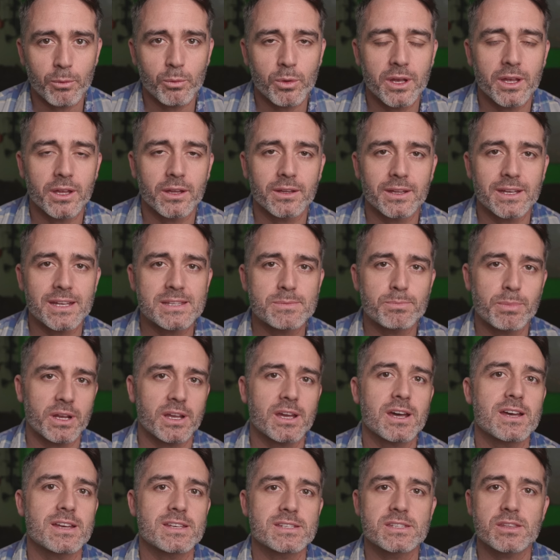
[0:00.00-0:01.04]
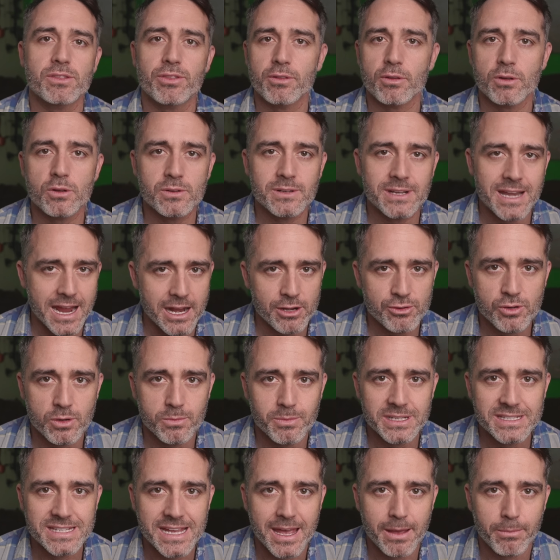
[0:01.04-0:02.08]
Well, it's because through natural
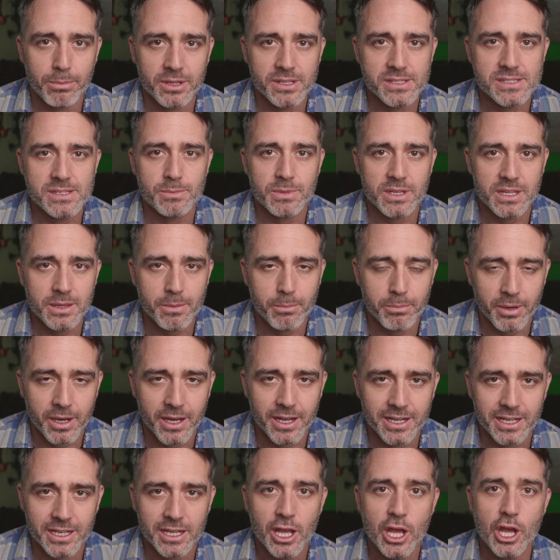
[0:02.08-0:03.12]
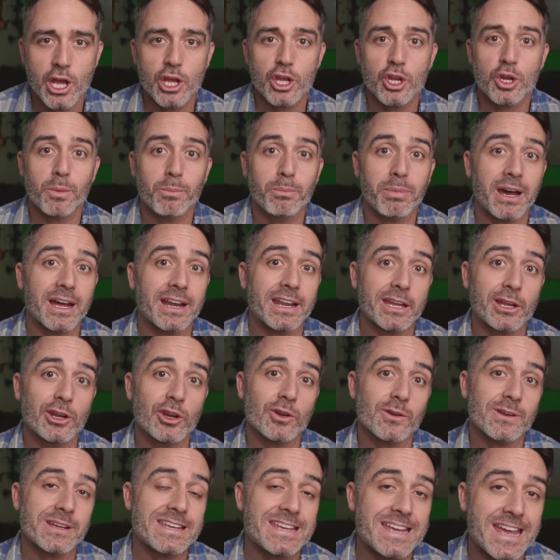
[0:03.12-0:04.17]
metabolism in the body, your body
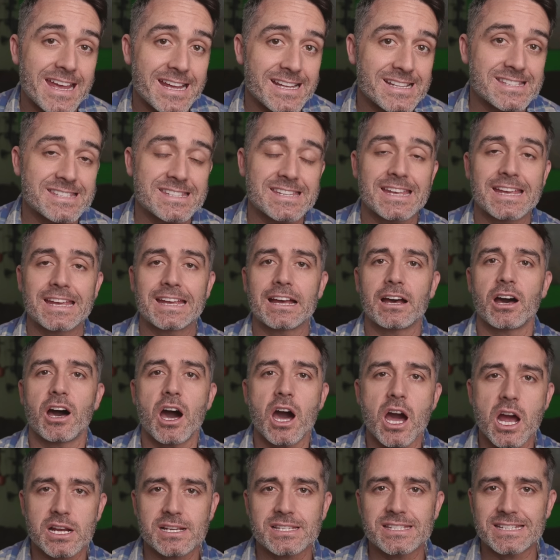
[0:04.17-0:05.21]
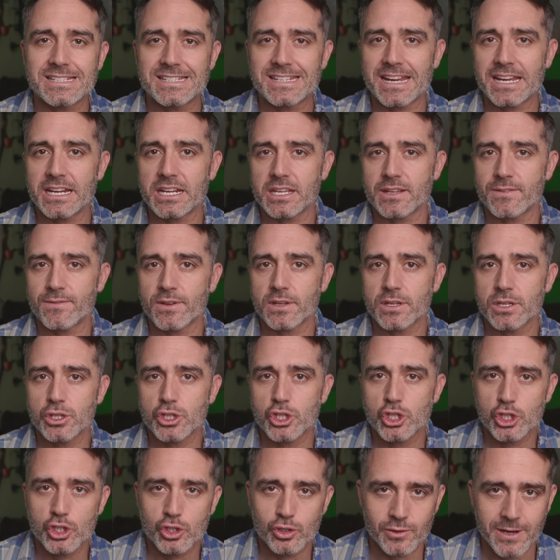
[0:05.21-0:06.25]
creates oxidative
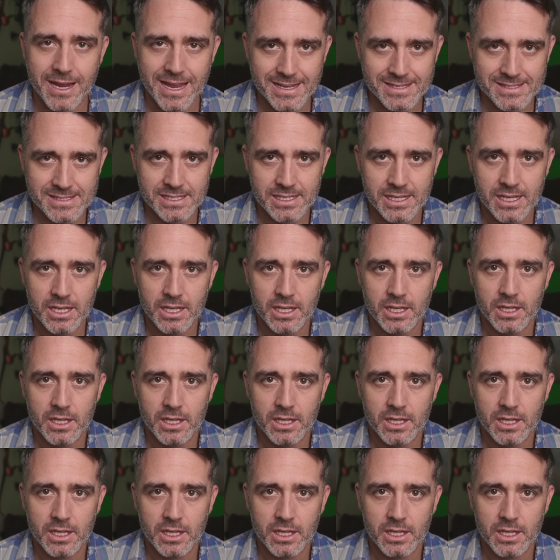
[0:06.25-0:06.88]
stress.